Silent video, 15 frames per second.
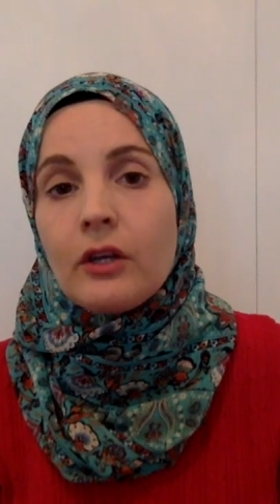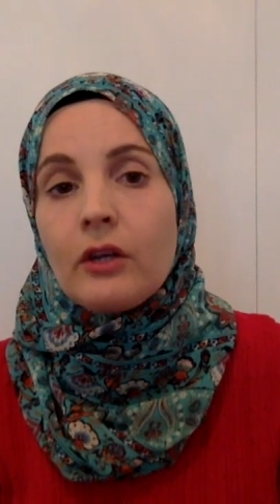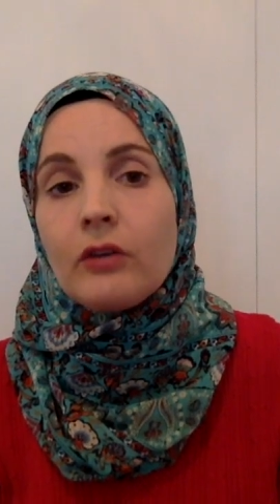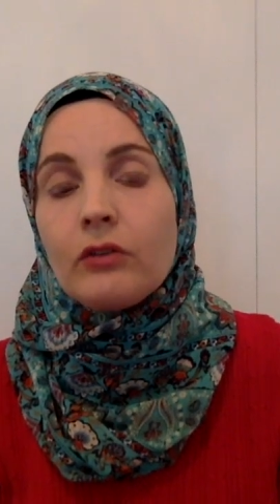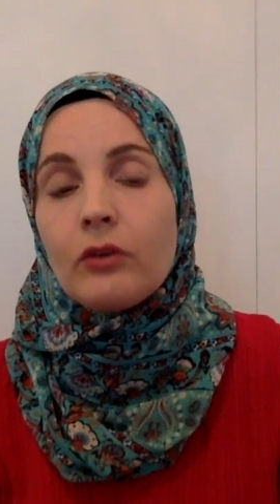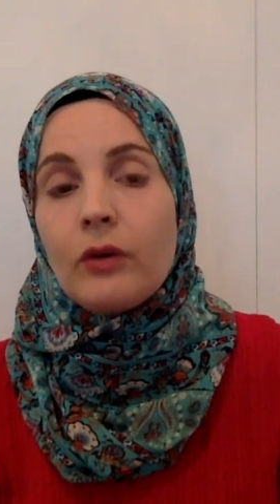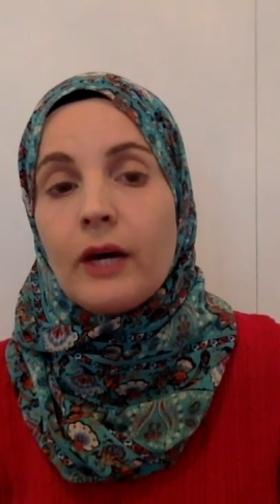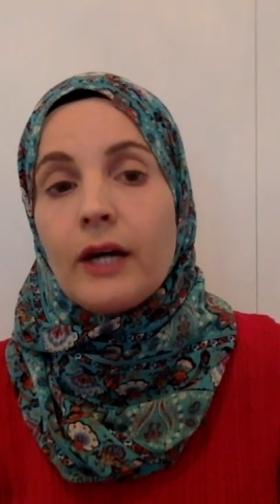
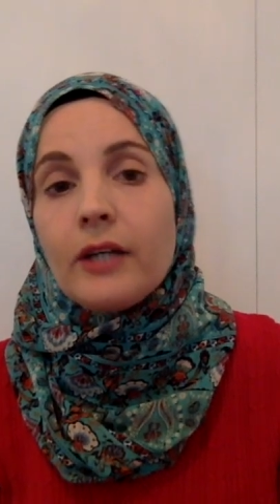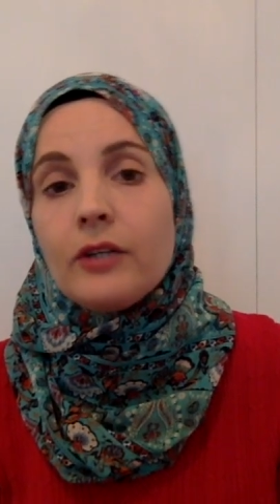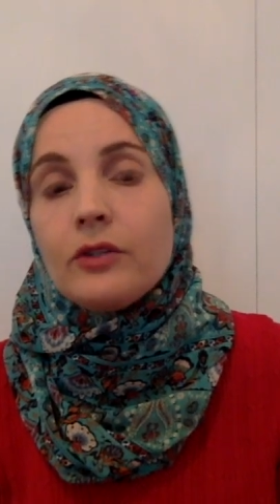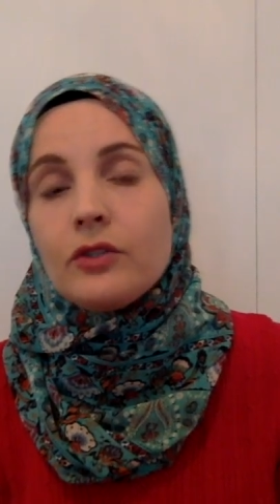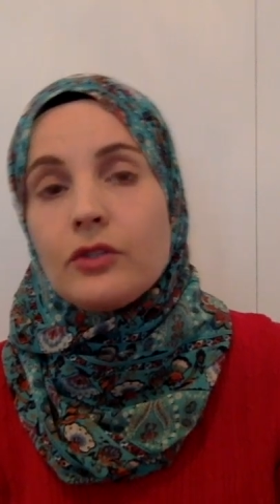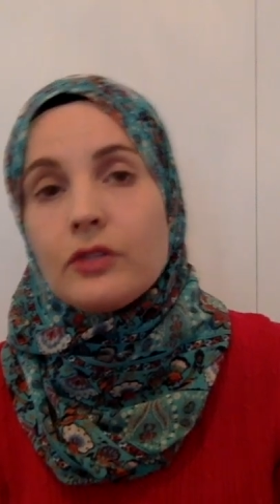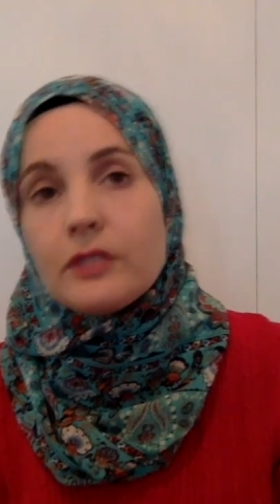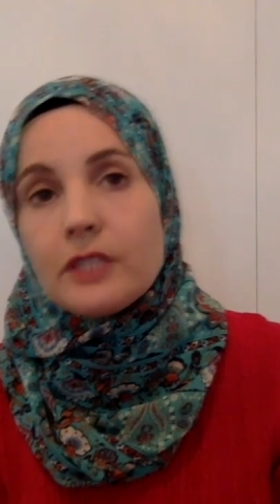So I
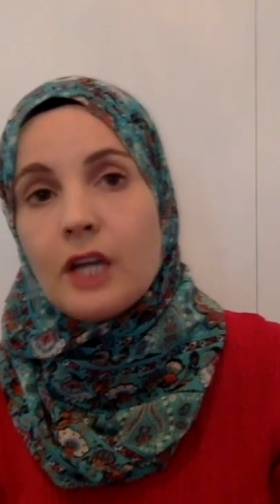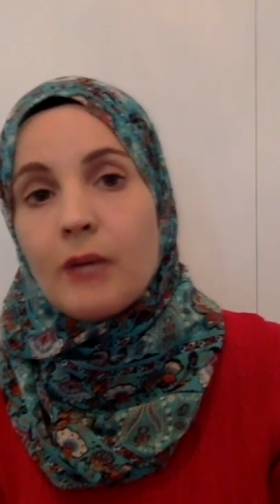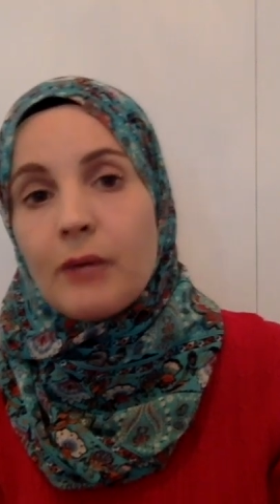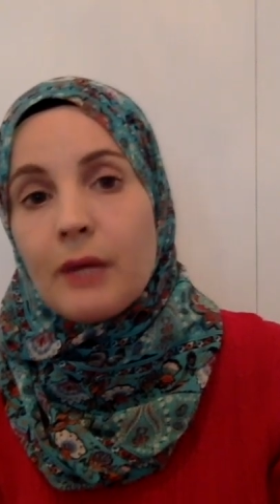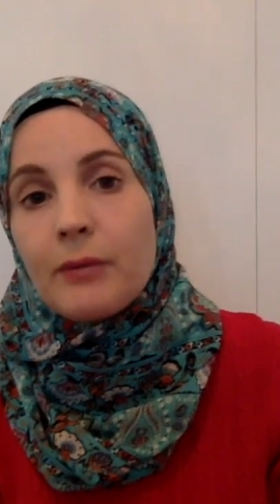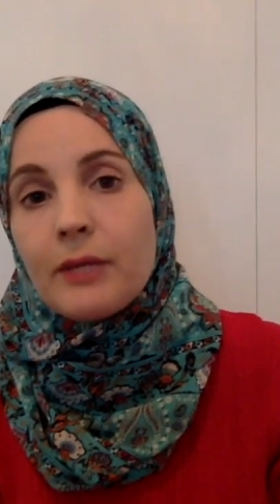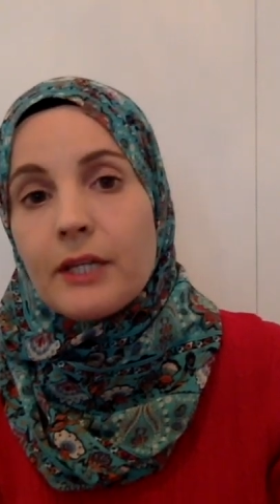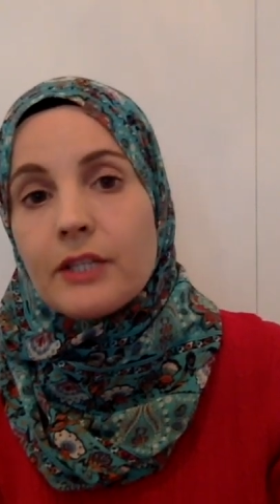usually tell my
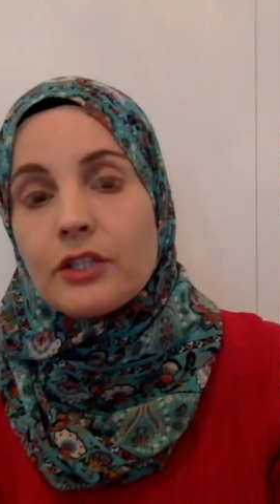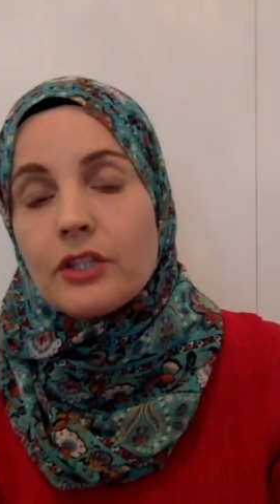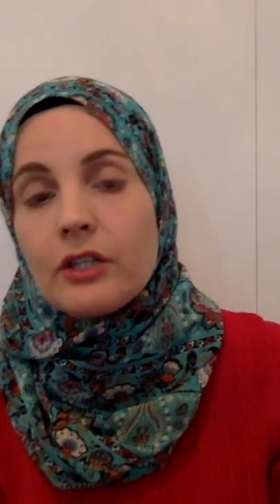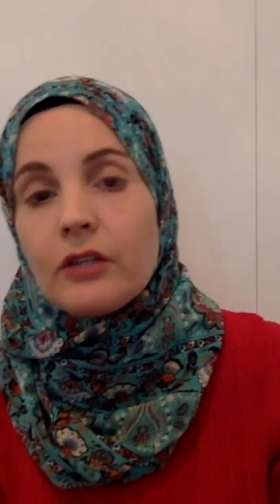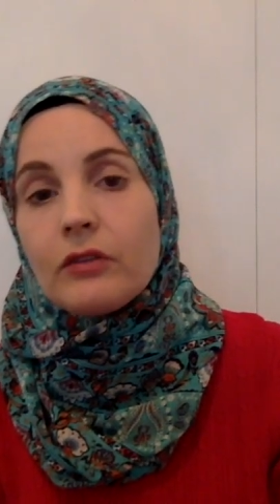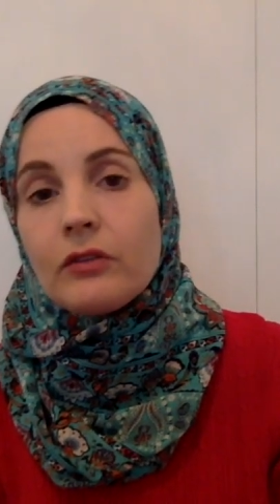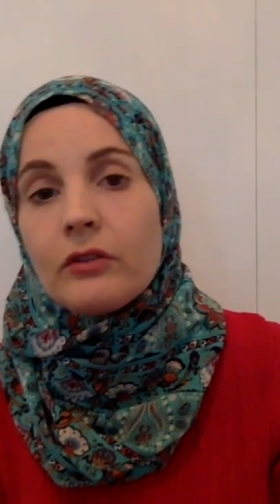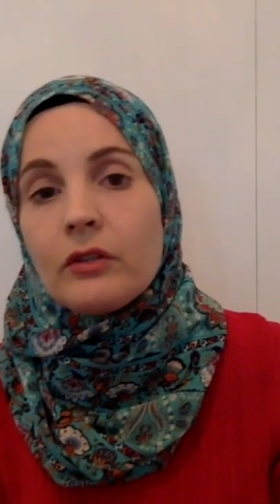
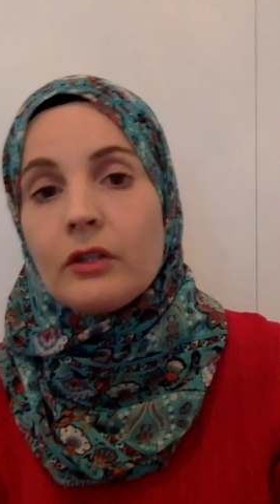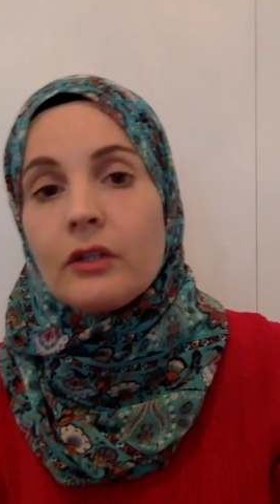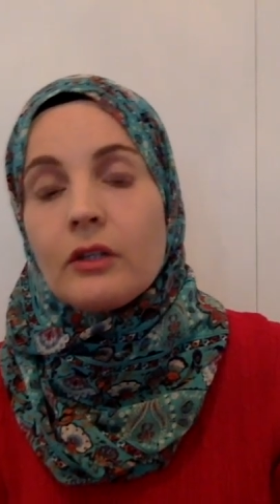patients,